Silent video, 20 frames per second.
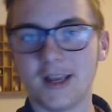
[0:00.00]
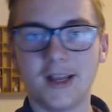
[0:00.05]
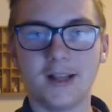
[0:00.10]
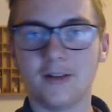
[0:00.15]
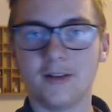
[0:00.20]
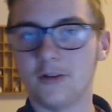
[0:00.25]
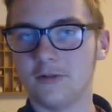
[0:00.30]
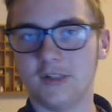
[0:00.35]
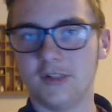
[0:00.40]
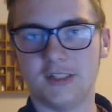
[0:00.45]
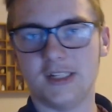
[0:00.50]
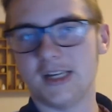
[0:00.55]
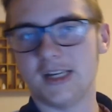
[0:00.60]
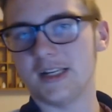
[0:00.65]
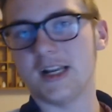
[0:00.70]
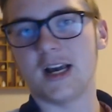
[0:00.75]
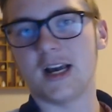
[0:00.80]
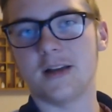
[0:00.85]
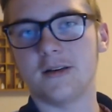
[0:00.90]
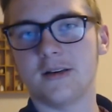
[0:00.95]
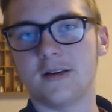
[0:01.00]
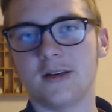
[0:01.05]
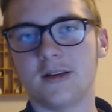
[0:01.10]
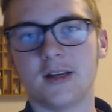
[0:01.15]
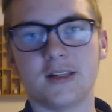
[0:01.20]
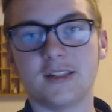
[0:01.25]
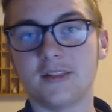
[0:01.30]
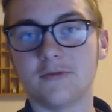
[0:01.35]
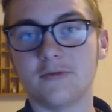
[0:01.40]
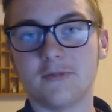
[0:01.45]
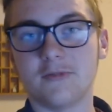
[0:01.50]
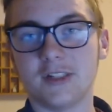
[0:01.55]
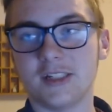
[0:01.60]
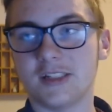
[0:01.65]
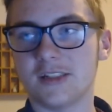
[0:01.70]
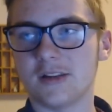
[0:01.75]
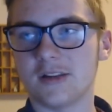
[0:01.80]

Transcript: it'll only take nine, 19 weeks.